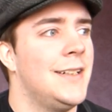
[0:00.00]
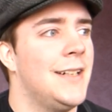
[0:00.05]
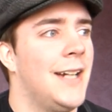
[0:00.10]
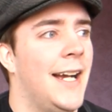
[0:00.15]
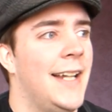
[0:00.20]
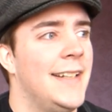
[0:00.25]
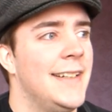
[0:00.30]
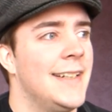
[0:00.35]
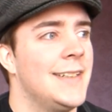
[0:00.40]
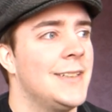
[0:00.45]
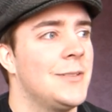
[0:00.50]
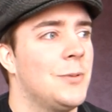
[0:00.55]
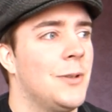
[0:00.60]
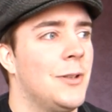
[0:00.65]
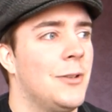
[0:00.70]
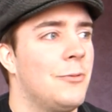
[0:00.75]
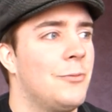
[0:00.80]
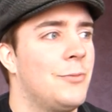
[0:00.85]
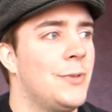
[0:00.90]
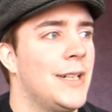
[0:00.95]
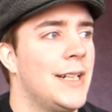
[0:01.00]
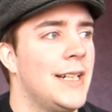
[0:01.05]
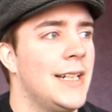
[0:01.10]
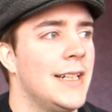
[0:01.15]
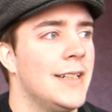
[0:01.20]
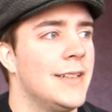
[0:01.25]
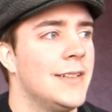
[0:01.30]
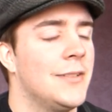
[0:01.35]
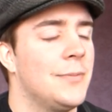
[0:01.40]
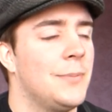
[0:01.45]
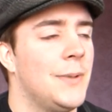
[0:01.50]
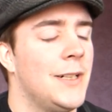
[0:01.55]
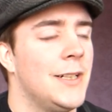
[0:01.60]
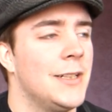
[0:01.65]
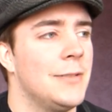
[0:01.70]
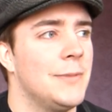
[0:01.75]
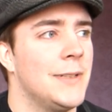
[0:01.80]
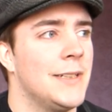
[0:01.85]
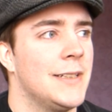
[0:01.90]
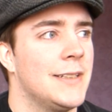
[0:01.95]
And that's what really
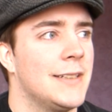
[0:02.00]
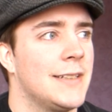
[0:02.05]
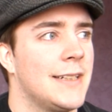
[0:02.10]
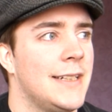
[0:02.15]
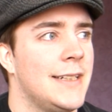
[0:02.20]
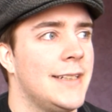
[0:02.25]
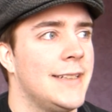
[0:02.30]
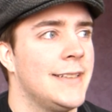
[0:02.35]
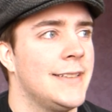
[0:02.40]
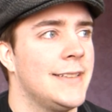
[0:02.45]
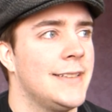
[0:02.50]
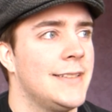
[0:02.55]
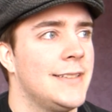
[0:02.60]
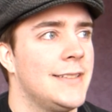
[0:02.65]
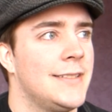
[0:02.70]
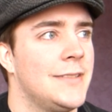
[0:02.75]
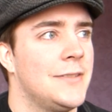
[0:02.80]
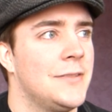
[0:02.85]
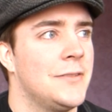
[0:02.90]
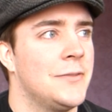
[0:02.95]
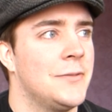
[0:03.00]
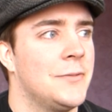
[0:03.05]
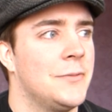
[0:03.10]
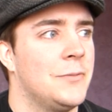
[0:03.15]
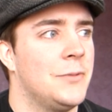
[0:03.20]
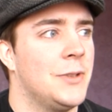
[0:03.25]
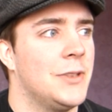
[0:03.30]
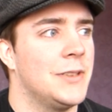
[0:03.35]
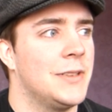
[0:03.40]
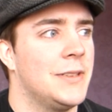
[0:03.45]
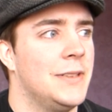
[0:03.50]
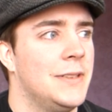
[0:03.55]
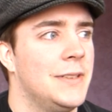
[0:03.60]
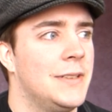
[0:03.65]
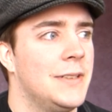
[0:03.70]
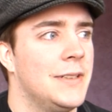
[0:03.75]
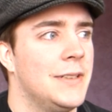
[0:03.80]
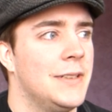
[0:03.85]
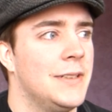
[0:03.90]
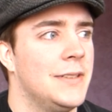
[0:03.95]
inspired me to get wanting
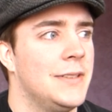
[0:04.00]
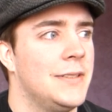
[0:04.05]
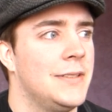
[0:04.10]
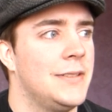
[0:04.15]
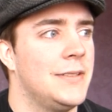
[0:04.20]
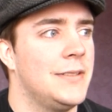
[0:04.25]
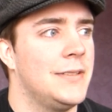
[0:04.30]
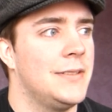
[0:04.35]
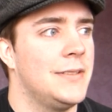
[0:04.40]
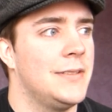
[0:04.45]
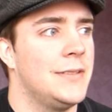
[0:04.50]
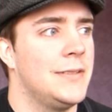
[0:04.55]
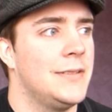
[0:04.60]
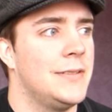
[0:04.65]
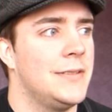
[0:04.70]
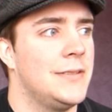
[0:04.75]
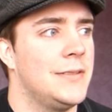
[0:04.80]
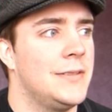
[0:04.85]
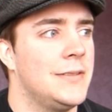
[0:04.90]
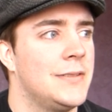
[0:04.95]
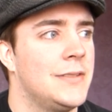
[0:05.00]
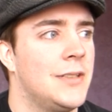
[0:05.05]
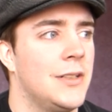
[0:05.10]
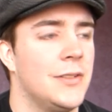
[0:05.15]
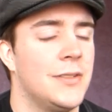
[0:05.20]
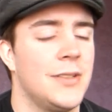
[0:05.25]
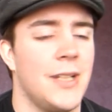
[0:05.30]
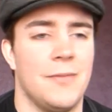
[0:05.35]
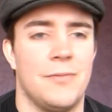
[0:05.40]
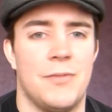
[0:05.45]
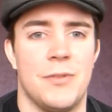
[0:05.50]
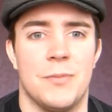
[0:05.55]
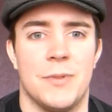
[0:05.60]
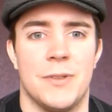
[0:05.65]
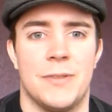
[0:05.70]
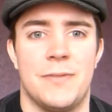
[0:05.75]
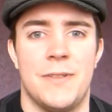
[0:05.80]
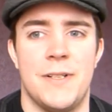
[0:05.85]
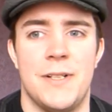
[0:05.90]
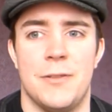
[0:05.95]
to do something
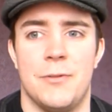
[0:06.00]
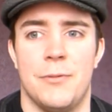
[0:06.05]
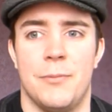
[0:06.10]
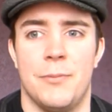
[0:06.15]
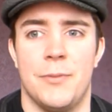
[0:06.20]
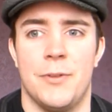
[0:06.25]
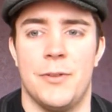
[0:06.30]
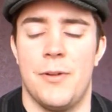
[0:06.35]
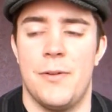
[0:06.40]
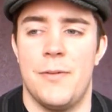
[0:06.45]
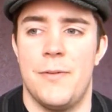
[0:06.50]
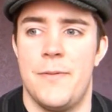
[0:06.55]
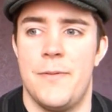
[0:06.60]
with films.